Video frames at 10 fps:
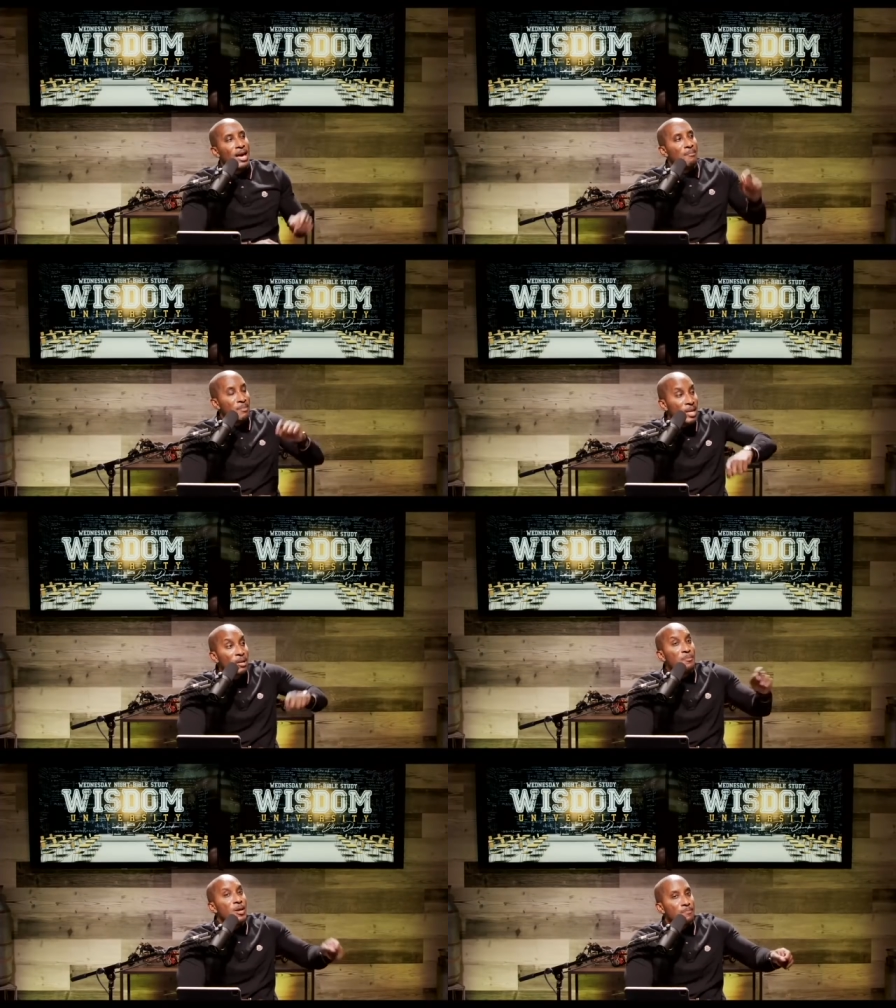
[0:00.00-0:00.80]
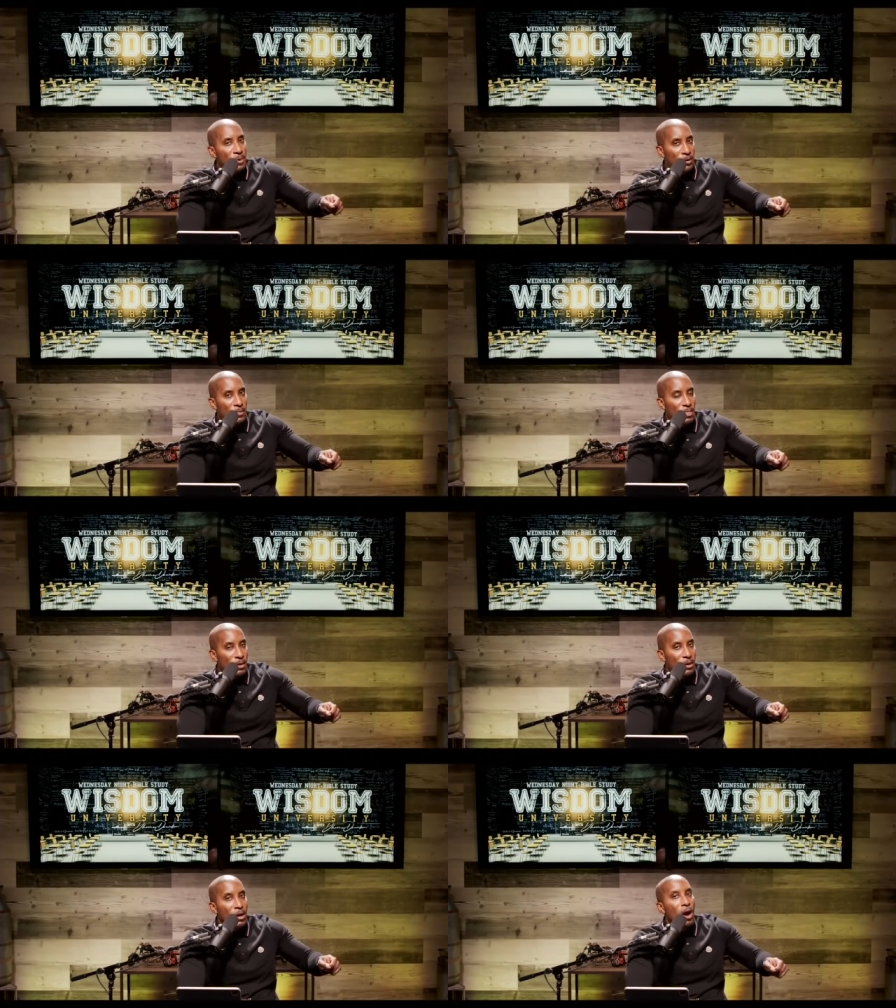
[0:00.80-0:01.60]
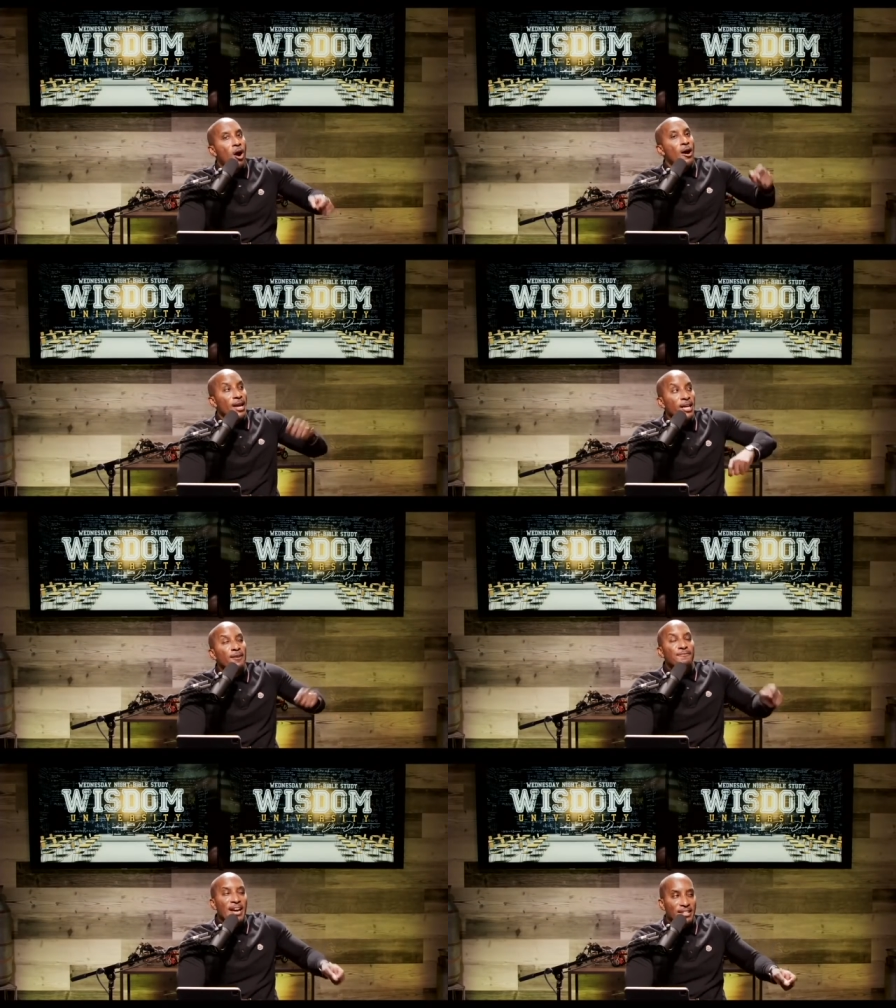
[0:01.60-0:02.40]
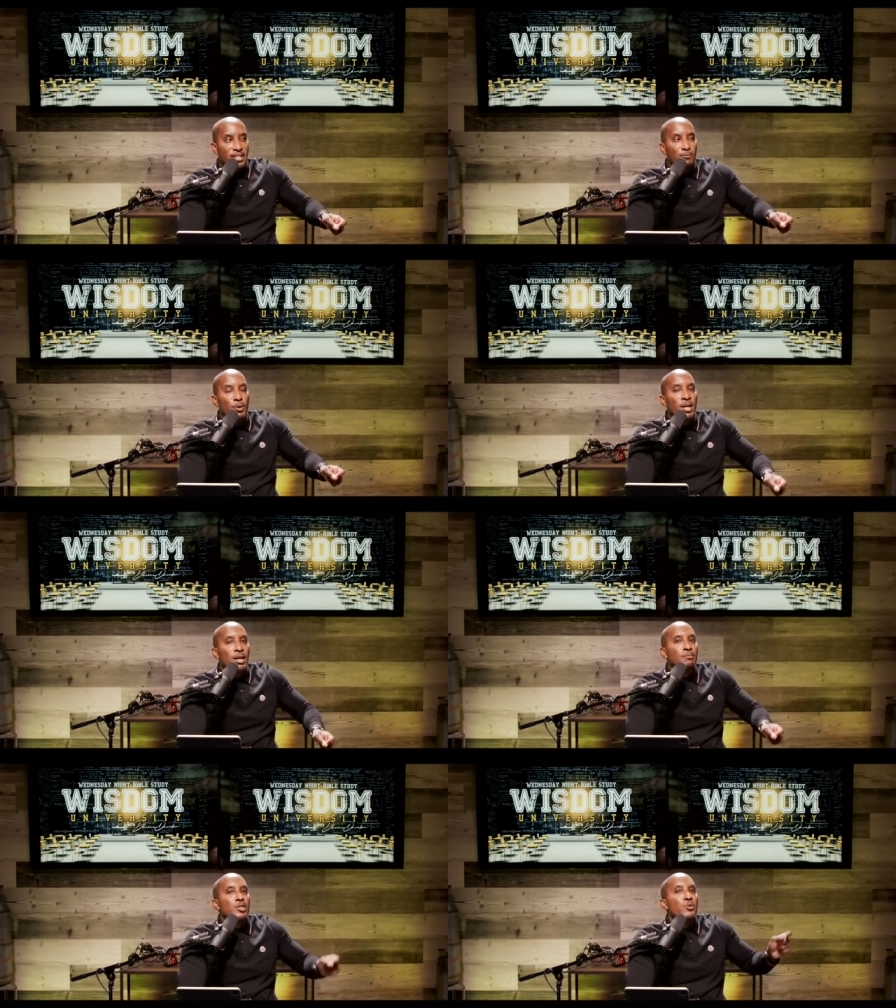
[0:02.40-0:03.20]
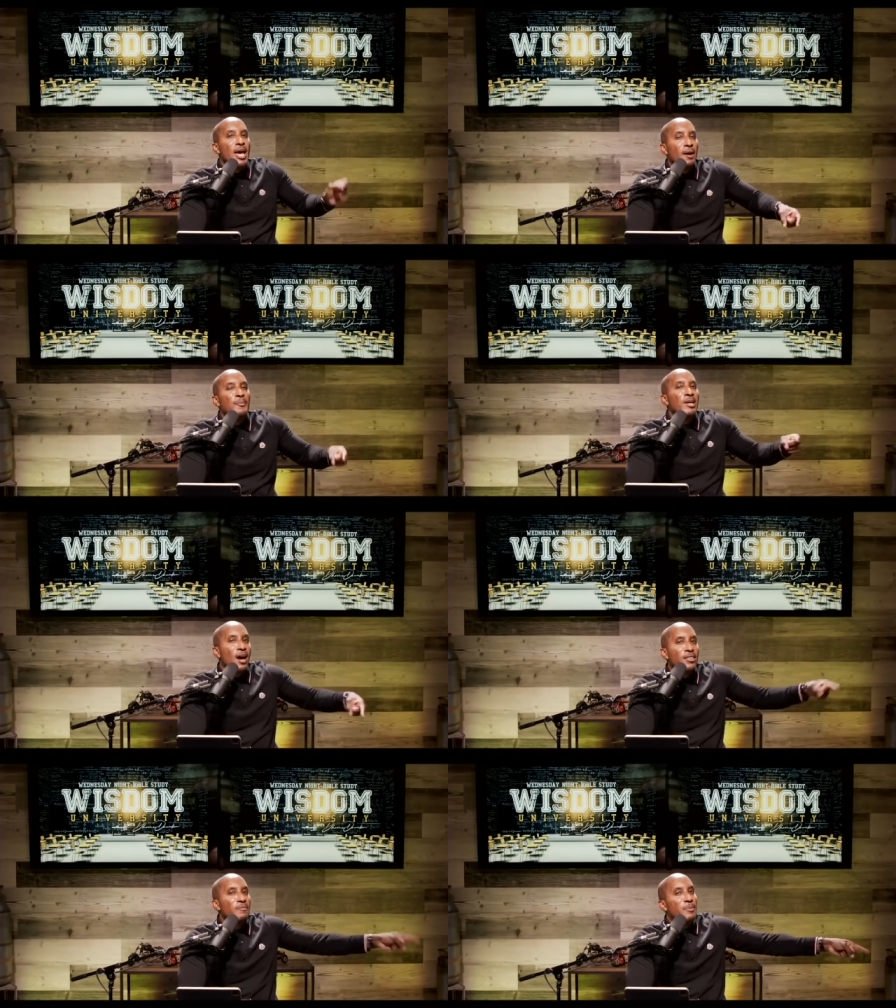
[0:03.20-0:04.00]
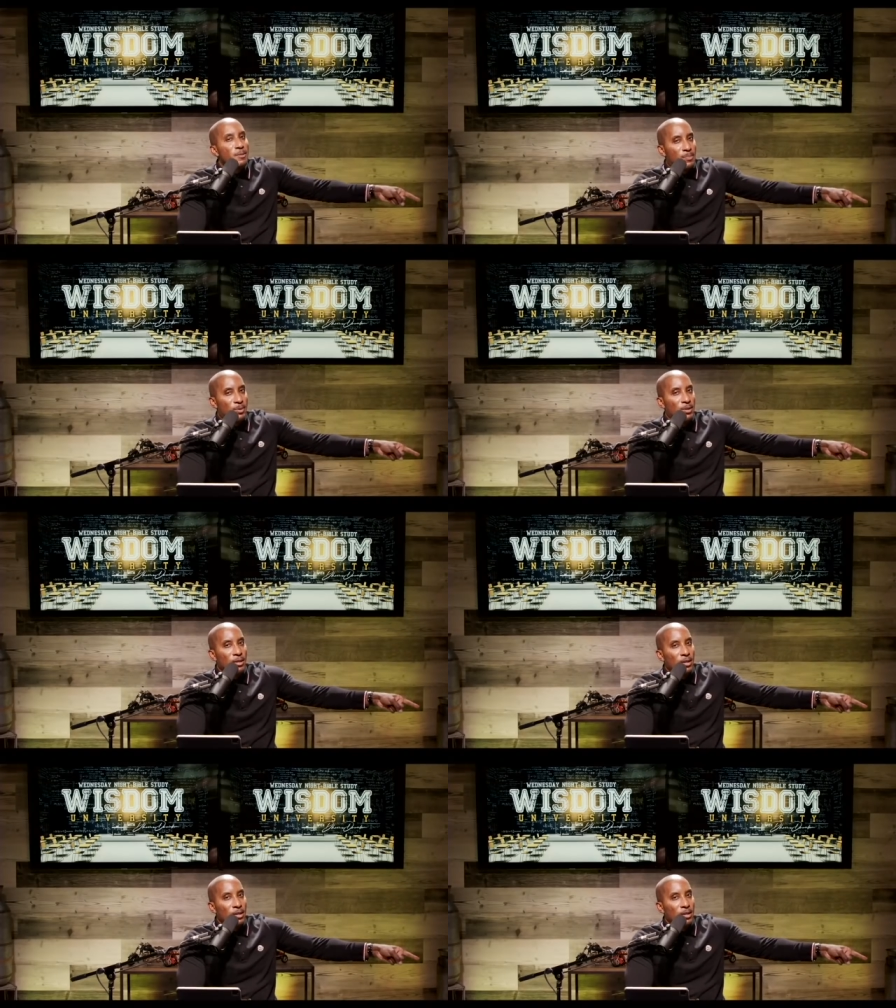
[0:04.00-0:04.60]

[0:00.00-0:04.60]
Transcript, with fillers: And many people are ineffective when it comes to helping other people.